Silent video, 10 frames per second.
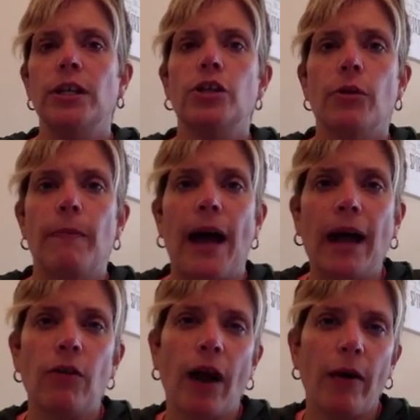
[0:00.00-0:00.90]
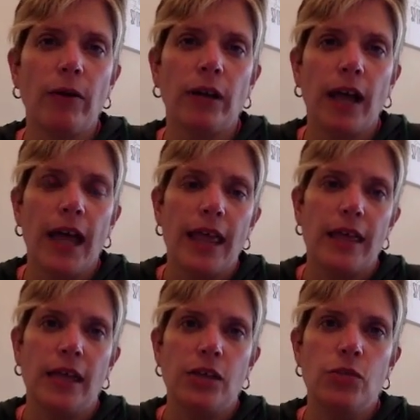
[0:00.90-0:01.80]
in your background
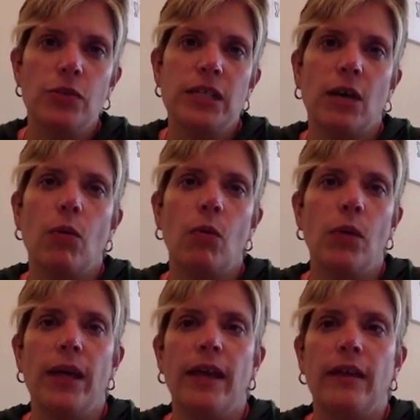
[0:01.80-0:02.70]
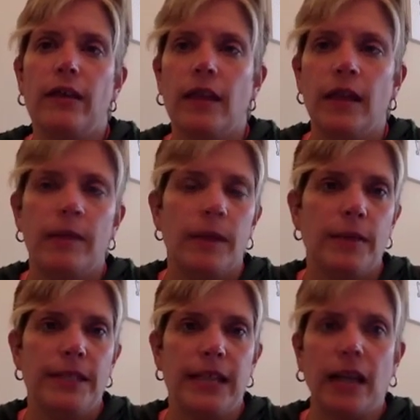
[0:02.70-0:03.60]
that you dealt with
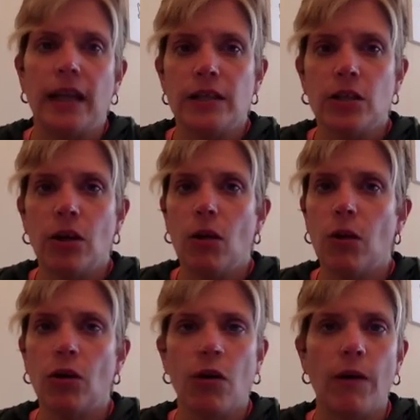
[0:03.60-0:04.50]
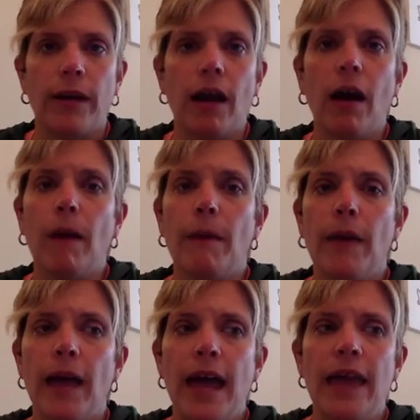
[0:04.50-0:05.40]
maybe decades ago or growing up
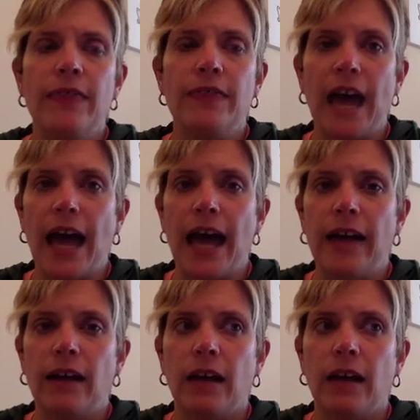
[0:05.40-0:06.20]
that